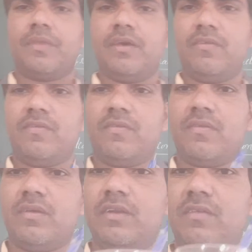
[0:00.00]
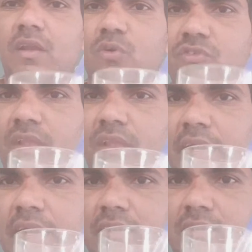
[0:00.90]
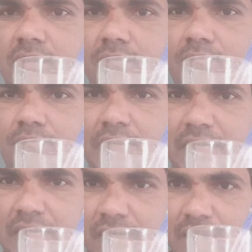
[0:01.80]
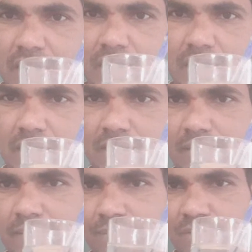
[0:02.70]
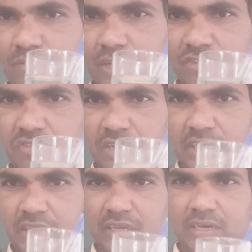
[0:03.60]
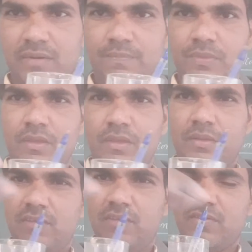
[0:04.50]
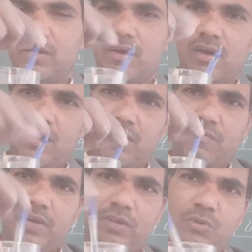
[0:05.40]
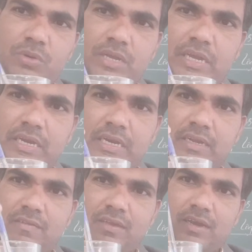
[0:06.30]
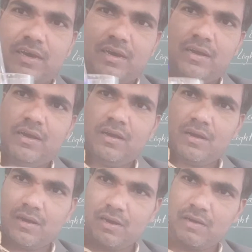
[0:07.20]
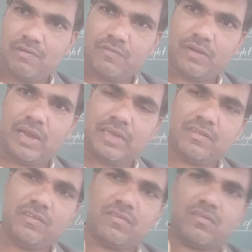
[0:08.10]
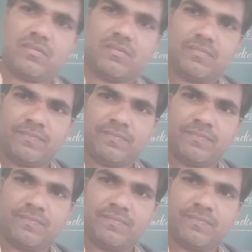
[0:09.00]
yes, it's a looks like bending or not. 1 second here. Yes, when you take it is in a like this